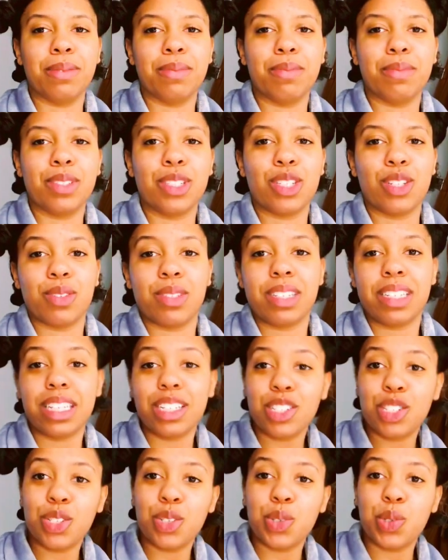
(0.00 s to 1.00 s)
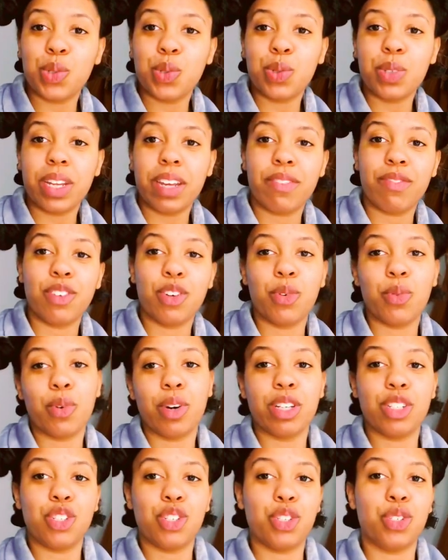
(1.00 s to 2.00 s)
So stay tuned if you
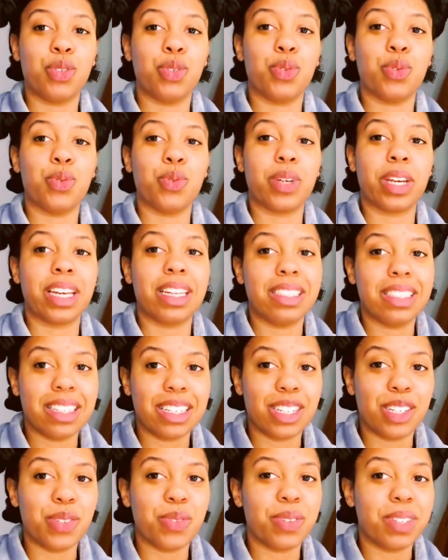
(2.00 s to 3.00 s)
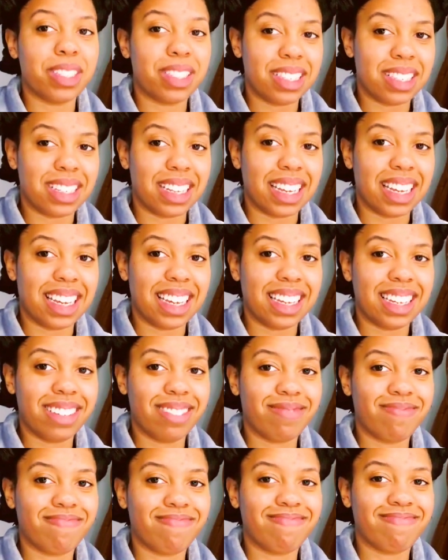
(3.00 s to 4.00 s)
want to continue to see
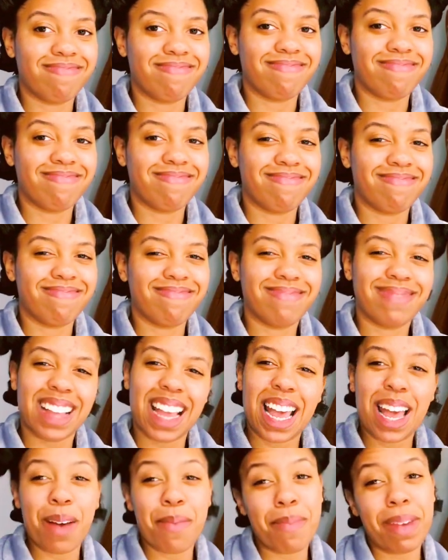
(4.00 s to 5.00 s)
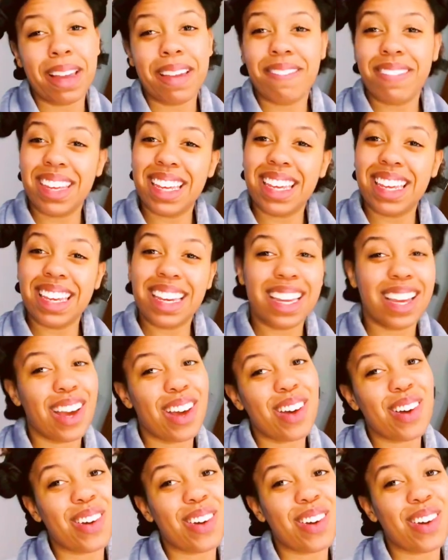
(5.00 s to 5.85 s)
my video.